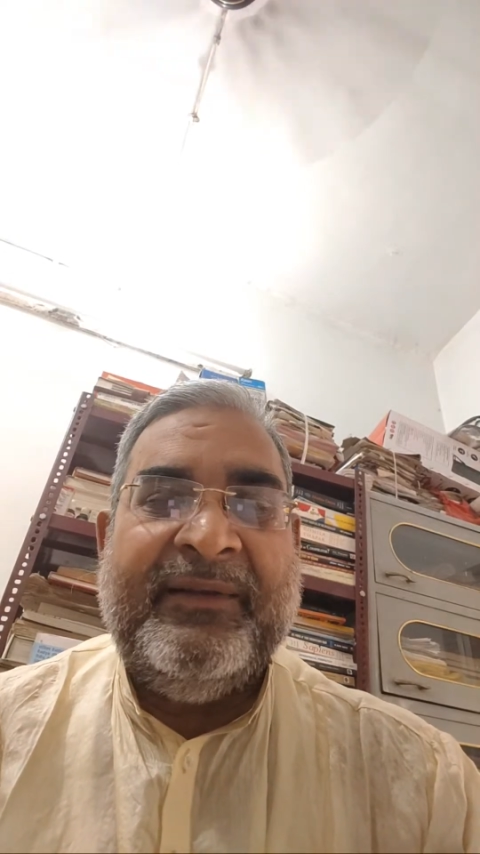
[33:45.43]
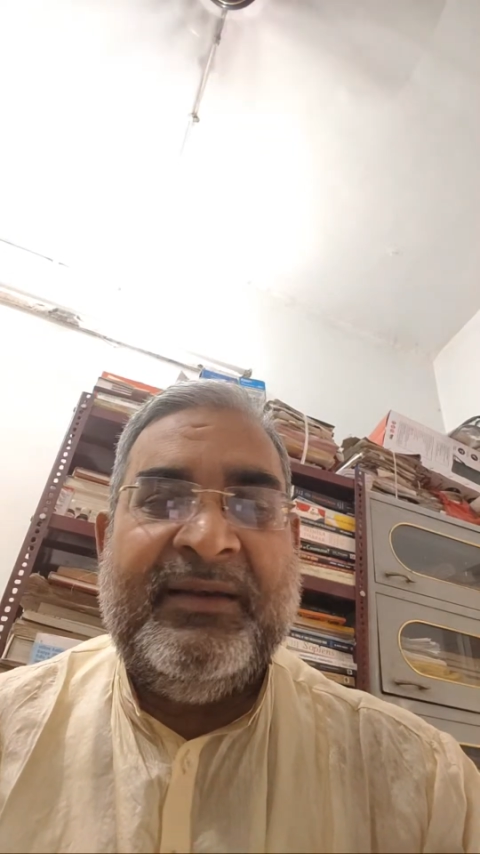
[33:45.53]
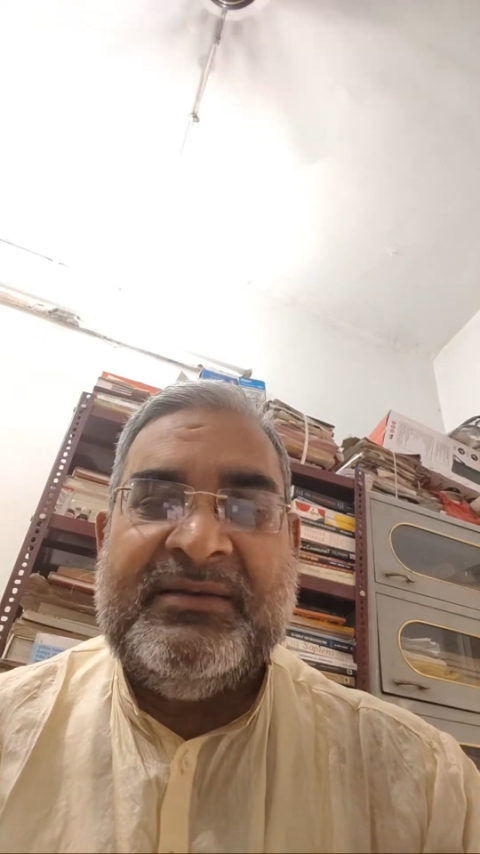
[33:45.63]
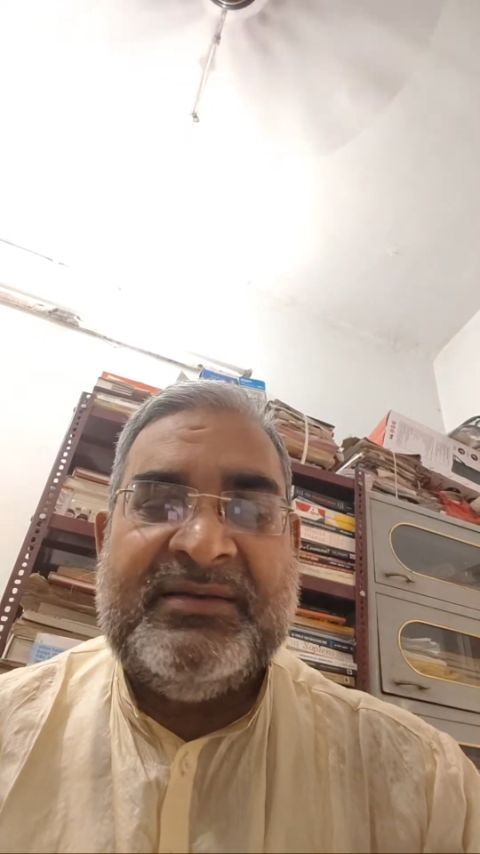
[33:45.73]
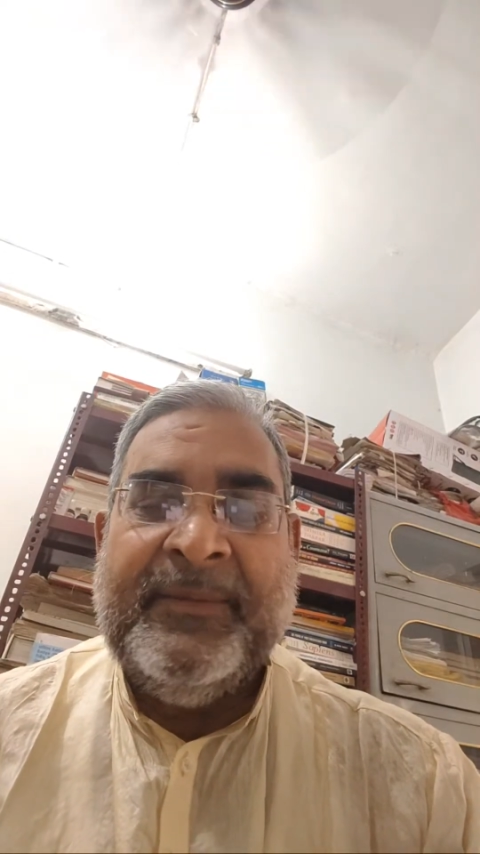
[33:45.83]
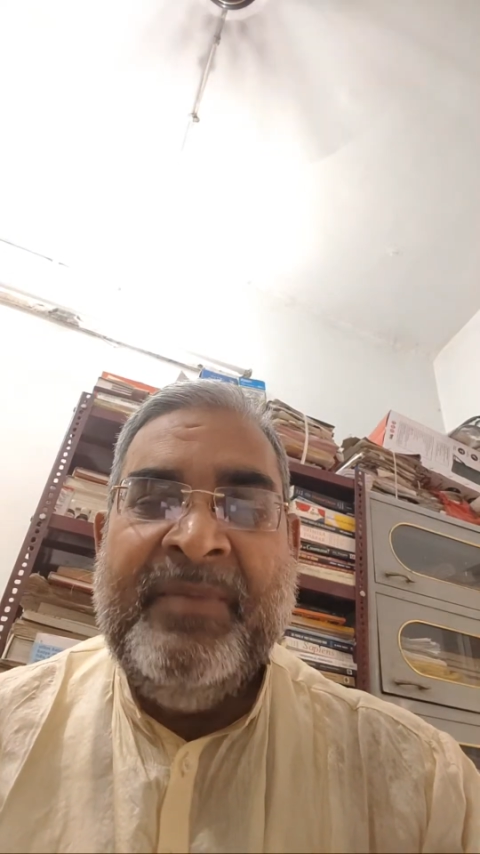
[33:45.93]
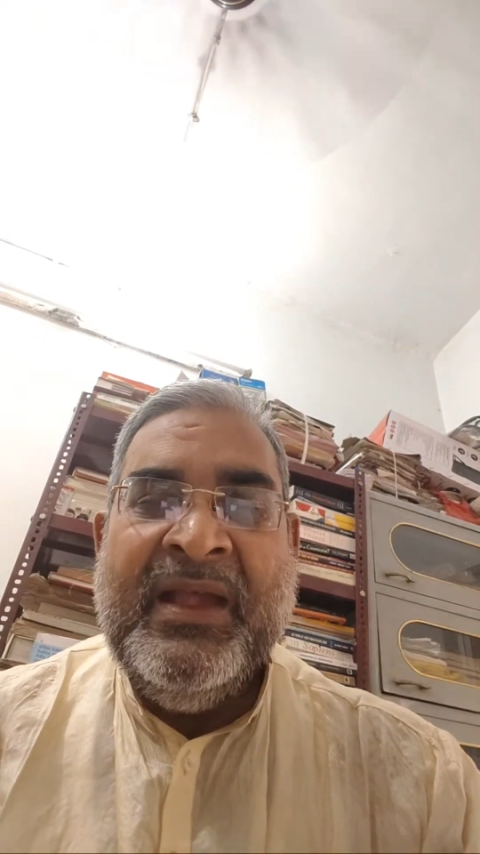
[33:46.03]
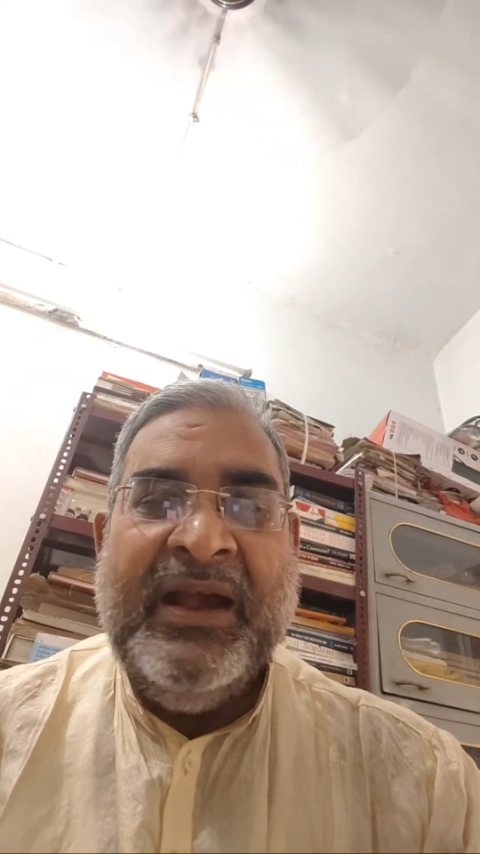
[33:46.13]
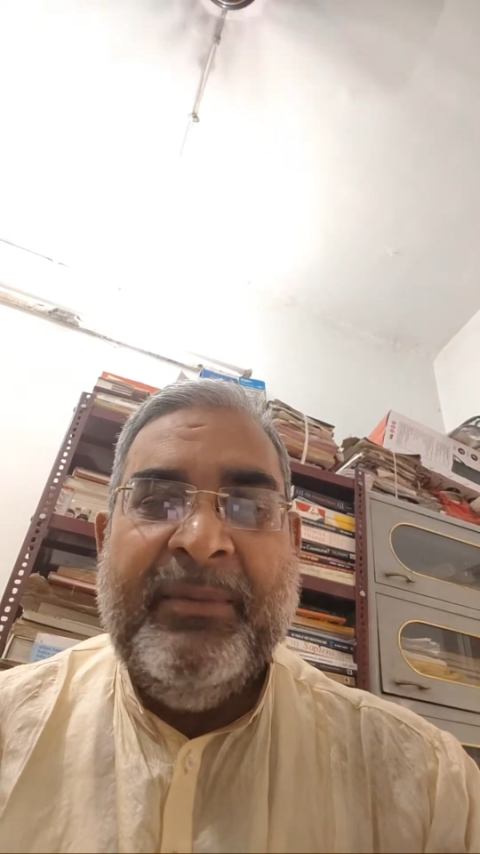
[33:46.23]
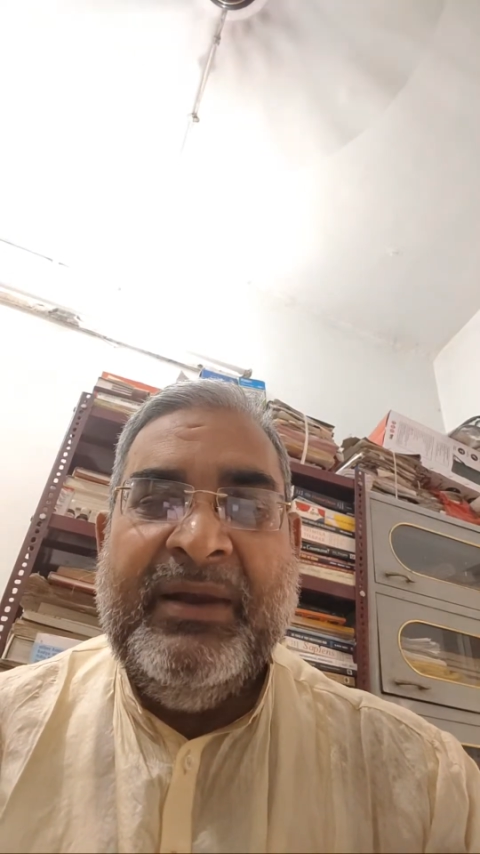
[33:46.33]
acids
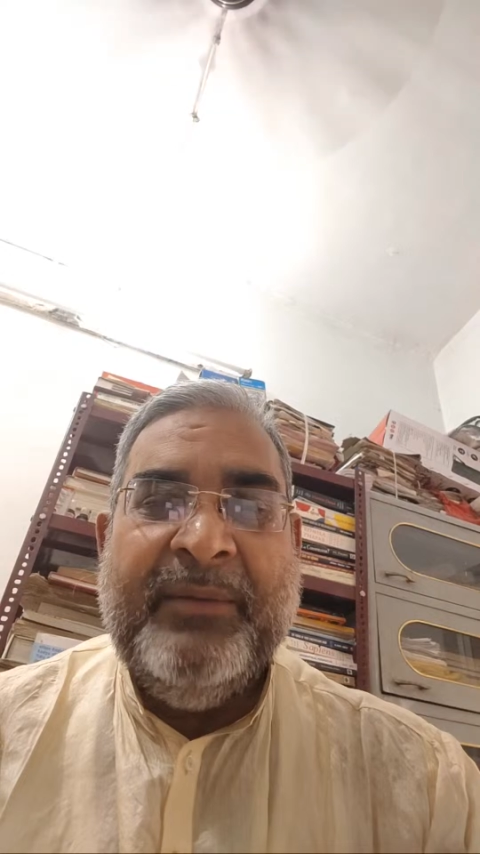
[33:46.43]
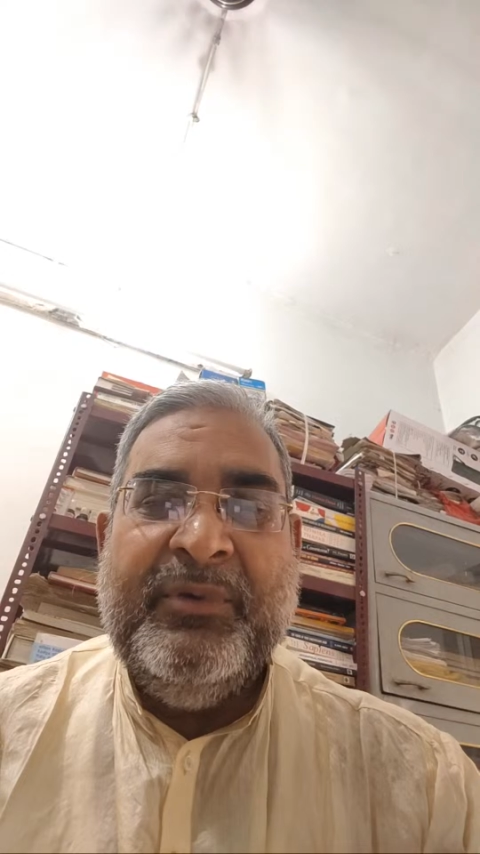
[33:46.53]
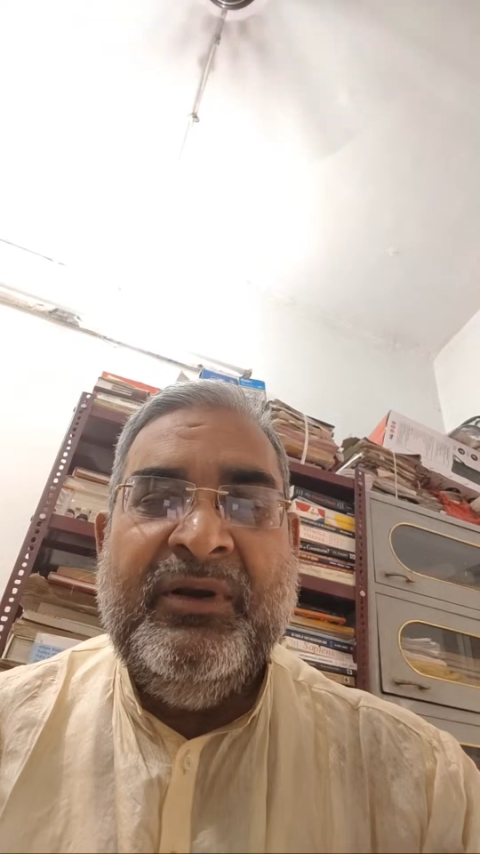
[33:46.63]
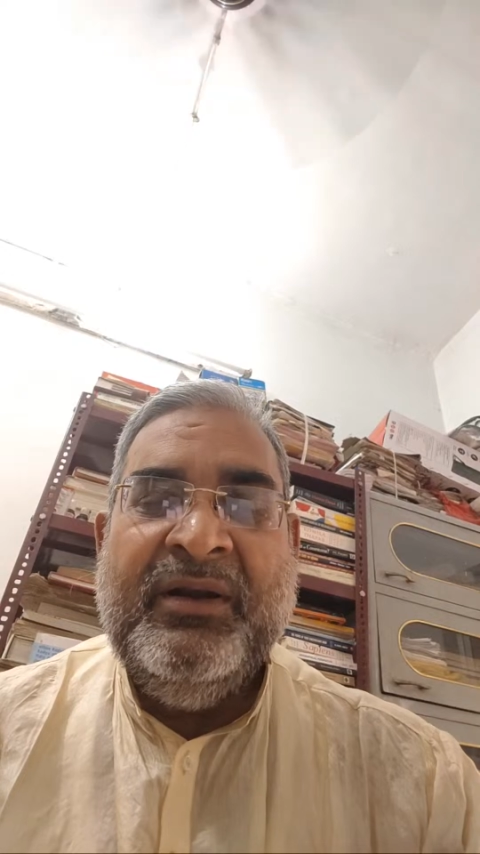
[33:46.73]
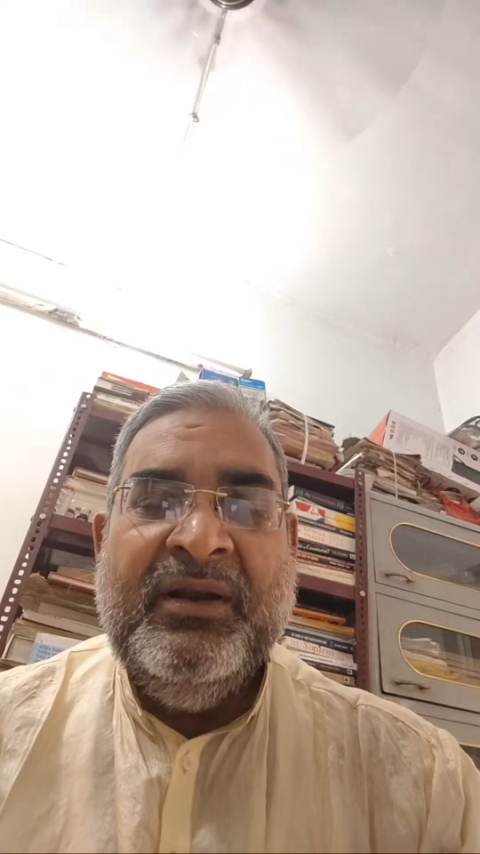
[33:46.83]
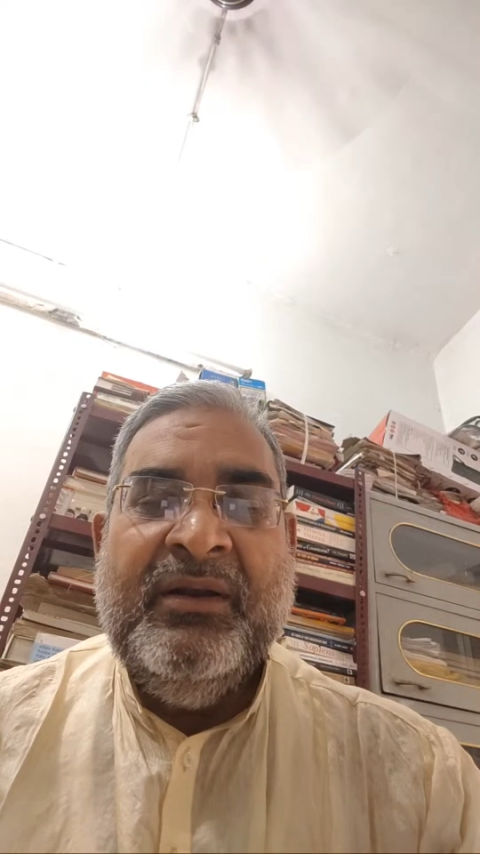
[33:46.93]
available